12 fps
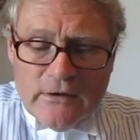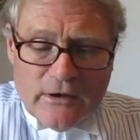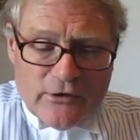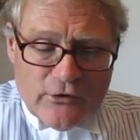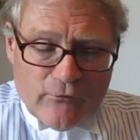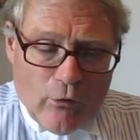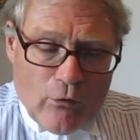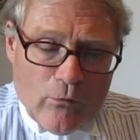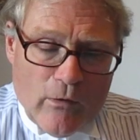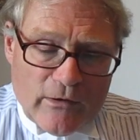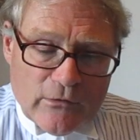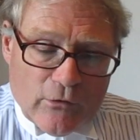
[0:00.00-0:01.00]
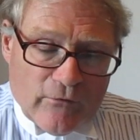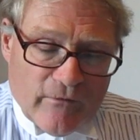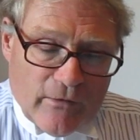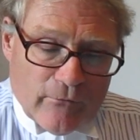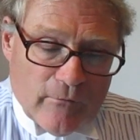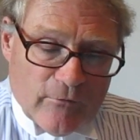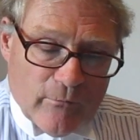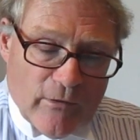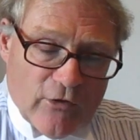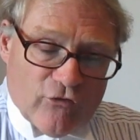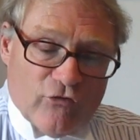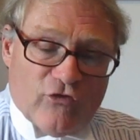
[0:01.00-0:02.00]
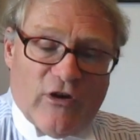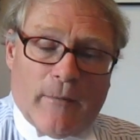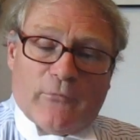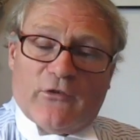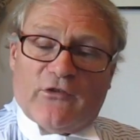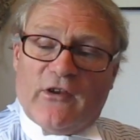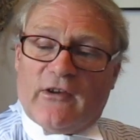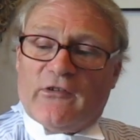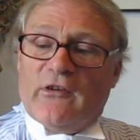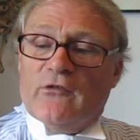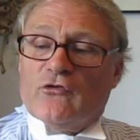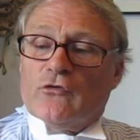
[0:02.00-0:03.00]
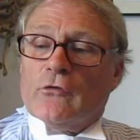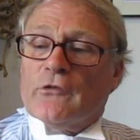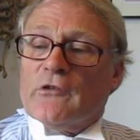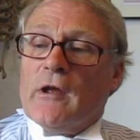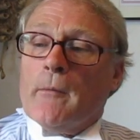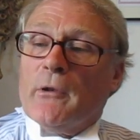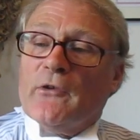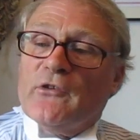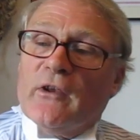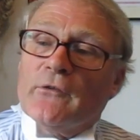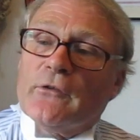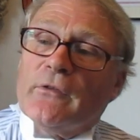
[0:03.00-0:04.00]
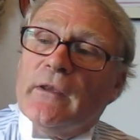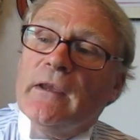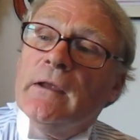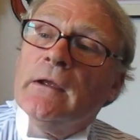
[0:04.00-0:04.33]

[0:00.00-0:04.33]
and you've got quite a lot of other information. Chapter 6, the insurer's liability under the